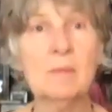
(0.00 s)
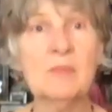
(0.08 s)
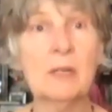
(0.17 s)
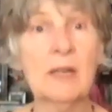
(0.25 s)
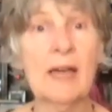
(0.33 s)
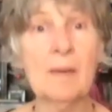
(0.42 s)

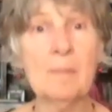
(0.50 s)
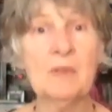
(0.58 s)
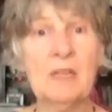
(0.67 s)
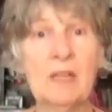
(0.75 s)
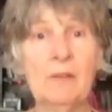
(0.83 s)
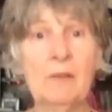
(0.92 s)
it'll happen
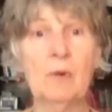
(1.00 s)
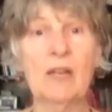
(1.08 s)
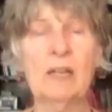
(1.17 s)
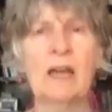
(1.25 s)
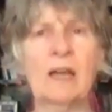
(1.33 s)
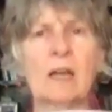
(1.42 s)
the other way,
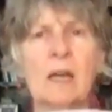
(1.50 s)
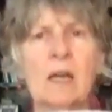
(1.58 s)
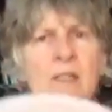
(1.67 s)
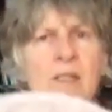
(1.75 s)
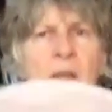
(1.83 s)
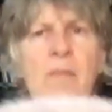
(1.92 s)
like
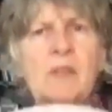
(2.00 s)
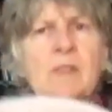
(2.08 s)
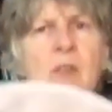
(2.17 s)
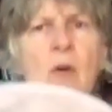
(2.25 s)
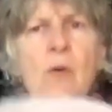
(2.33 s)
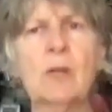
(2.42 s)
something's
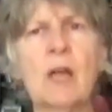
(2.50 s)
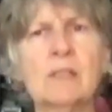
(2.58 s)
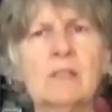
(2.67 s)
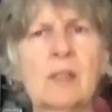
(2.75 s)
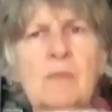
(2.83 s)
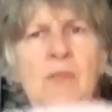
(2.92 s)
going on.
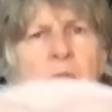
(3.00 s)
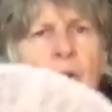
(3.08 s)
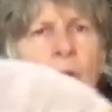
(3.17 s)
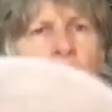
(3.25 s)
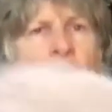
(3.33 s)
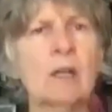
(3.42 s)

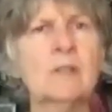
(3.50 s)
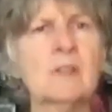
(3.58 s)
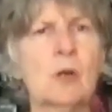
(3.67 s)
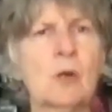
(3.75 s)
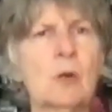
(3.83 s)
So